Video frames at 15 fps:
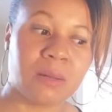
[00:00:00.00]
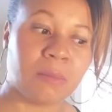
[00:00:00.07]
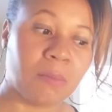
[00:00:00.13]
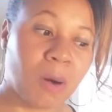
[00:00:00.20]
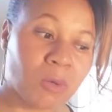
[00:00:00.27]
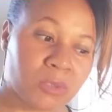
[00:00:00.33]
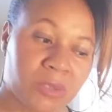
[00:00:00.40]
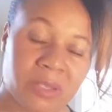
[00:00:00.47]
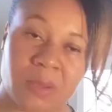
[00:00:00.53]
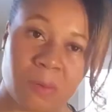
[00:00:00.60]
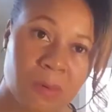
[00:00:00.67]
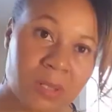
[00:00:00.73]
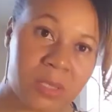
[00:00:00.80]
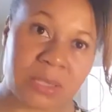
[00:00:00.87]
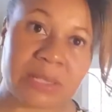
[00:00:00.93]
mostly the
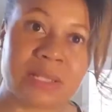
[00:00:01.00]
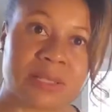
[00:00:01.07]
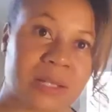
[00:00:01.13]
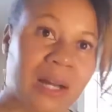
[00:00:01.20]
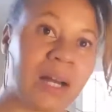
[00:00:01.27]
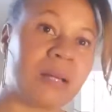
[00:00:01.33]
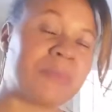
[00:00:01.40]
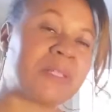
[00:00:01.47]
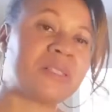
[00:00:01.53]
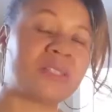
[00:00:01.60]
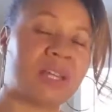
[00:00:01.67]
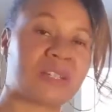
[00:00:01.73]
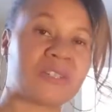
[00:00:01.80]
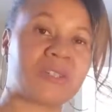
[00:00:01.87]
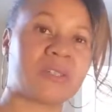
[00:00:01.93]
ones in his comment
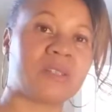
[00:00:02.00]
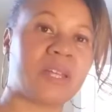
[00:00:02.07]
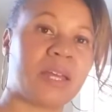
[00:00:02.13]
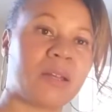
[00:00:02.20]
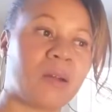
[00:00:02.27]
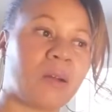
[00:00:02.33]
section that